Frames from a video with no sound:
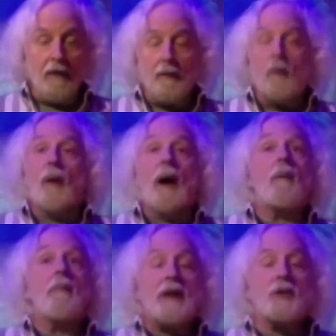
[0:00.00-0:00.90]
Well,
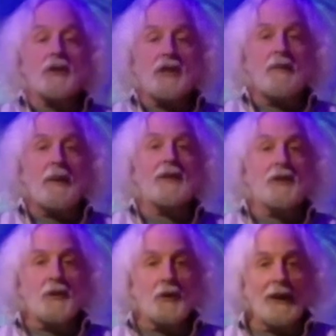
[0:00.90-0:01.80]
major achievement is
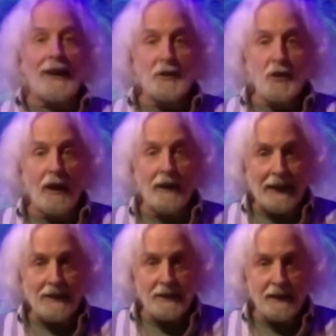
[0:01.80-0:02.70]
the Juliet Shaw
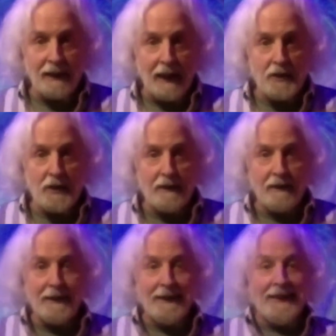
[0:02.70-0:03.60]
Legacy Collection.
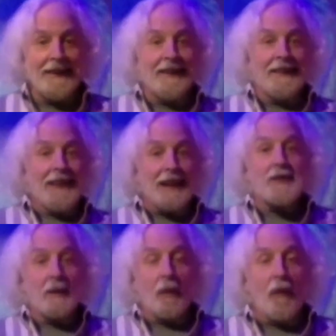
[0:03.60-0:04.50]
That's
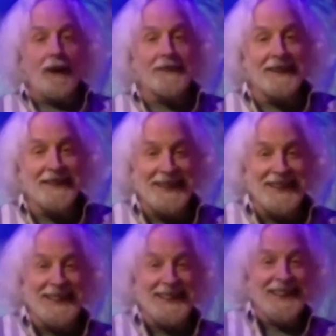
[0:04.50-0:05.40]
number one.
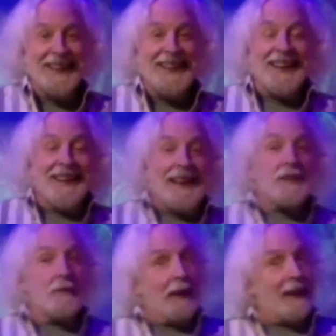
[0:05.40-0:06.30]
That's
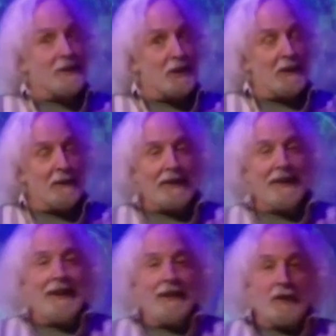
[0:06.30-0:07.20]
a big achievement
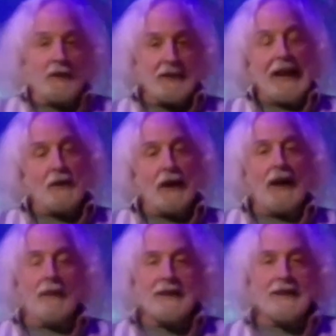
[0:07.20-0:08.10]
for Sandra
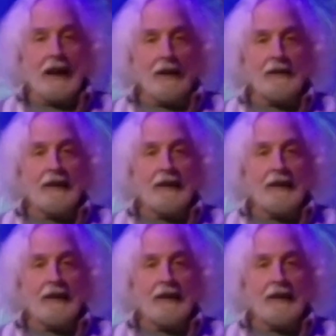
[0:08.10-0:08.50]
and myself.